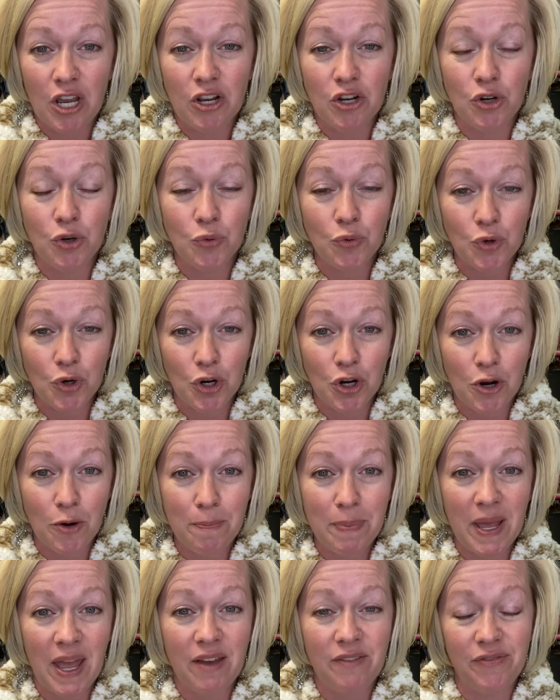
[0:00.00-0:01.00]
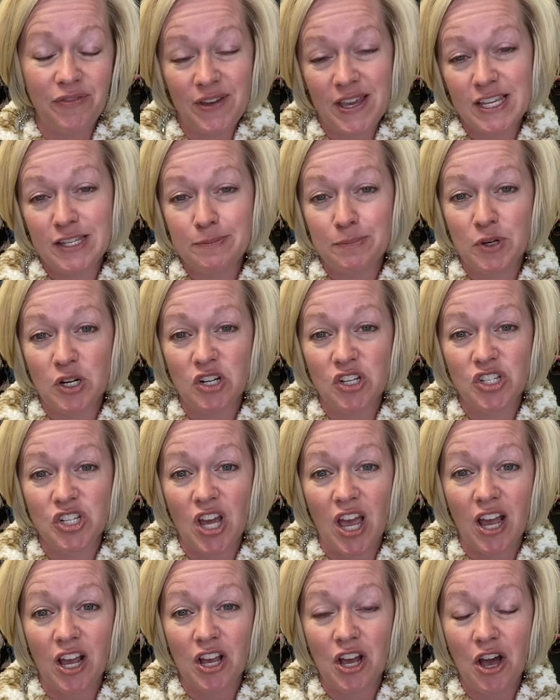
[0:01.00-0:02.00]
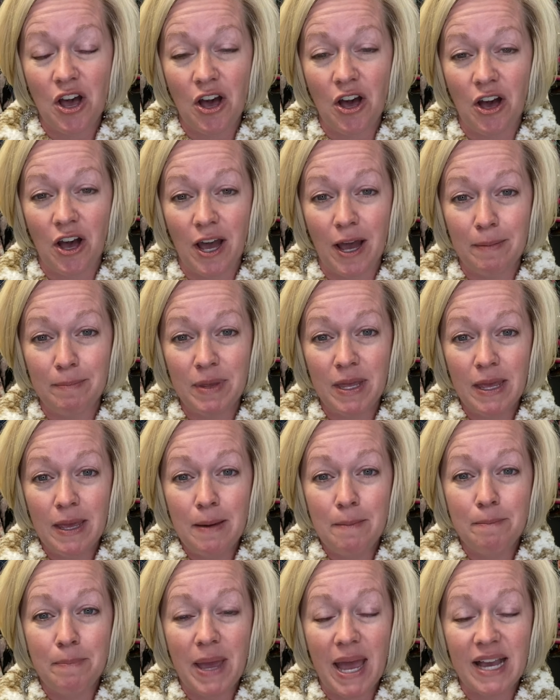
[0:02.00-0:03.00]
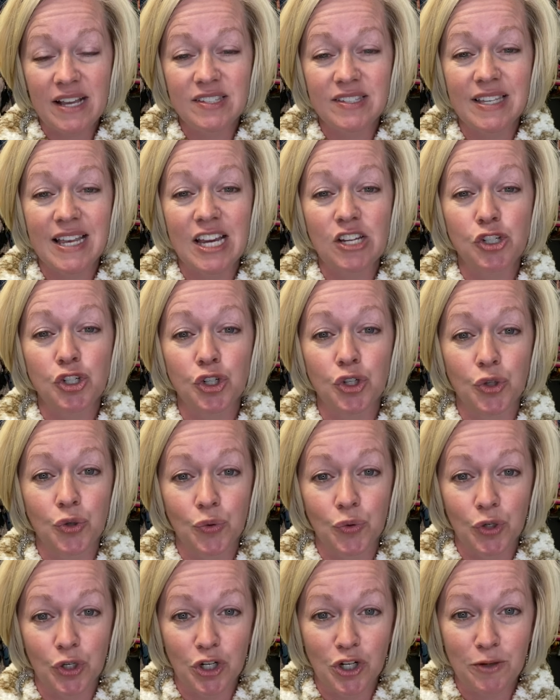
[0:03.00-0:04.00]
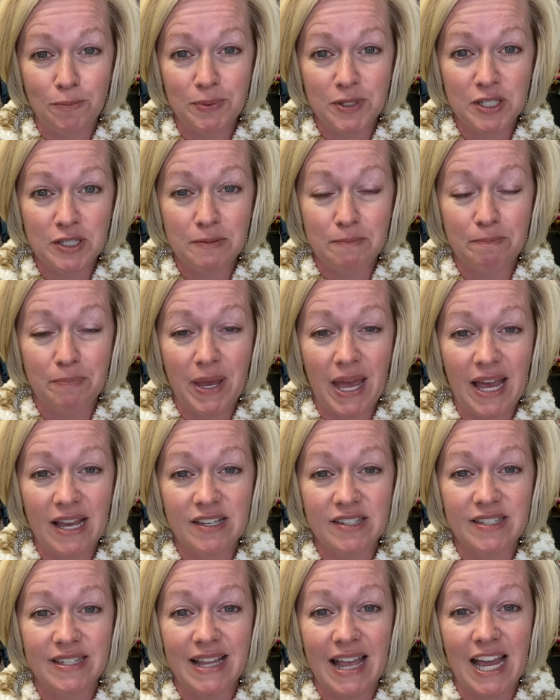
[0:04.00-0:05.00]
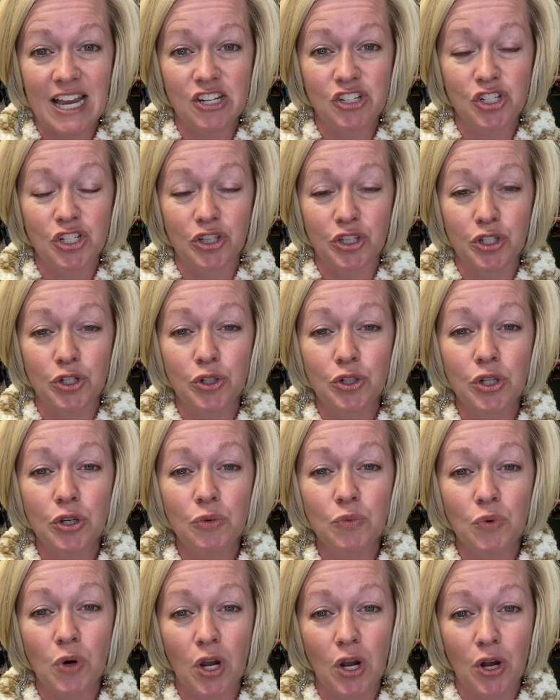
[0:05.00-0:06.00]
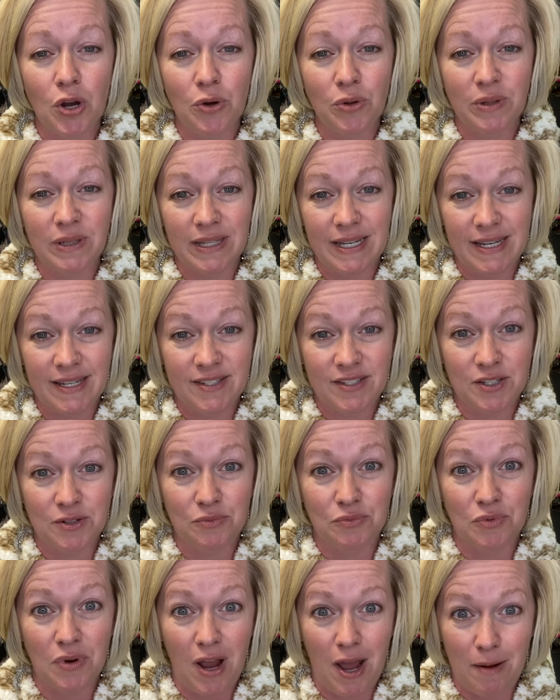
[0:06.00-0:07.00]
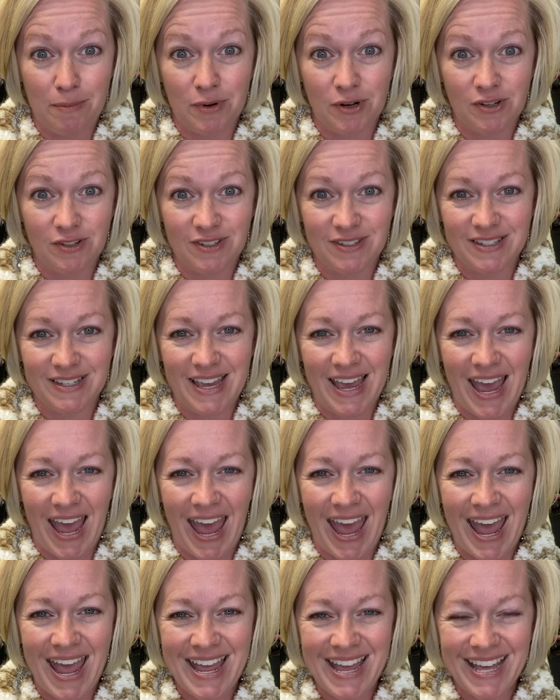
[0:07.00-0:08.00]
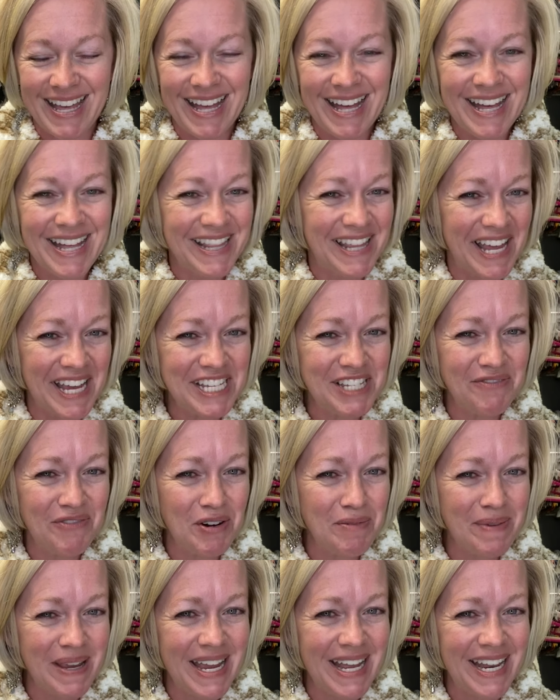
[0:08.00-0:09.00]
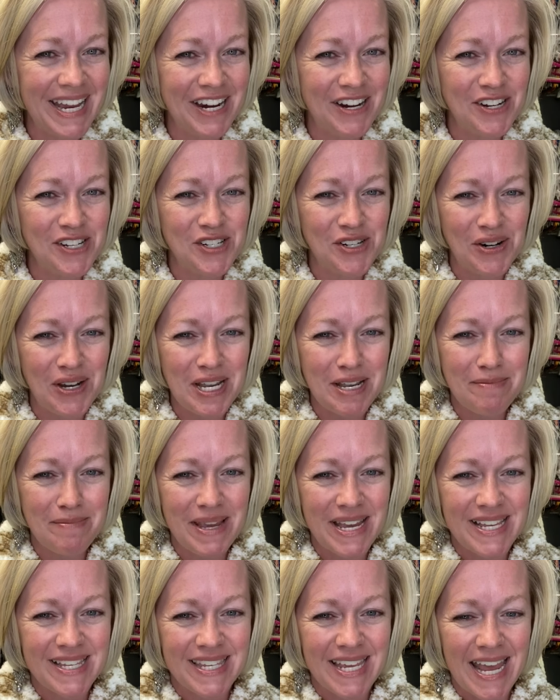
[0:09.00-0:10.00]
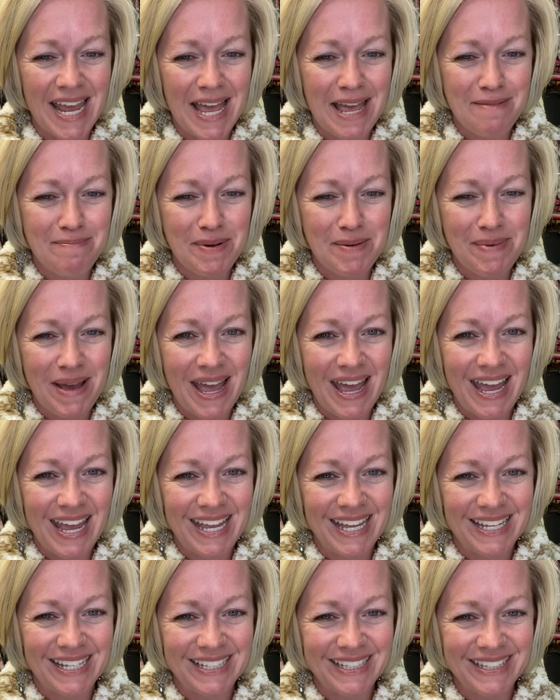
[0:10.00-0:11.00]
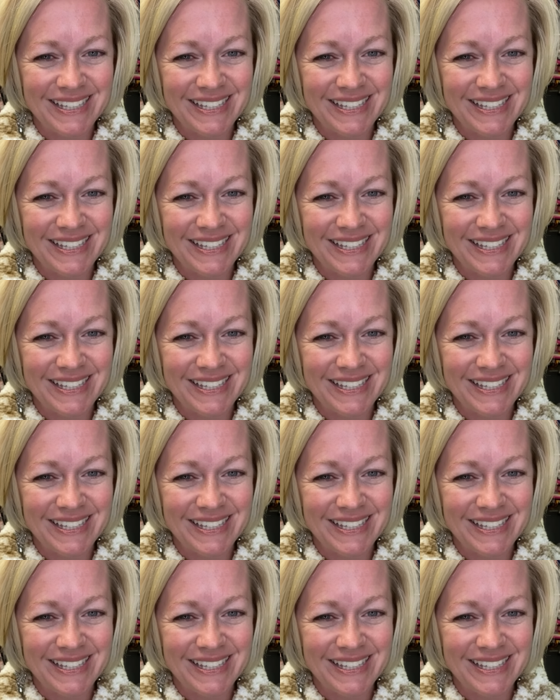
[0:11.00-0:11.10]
group at facebook.com backslash groups backslash LuLaRoe Lisa Roberts. Okay? Thanks for being here and joining me. See ya. Bye-bye.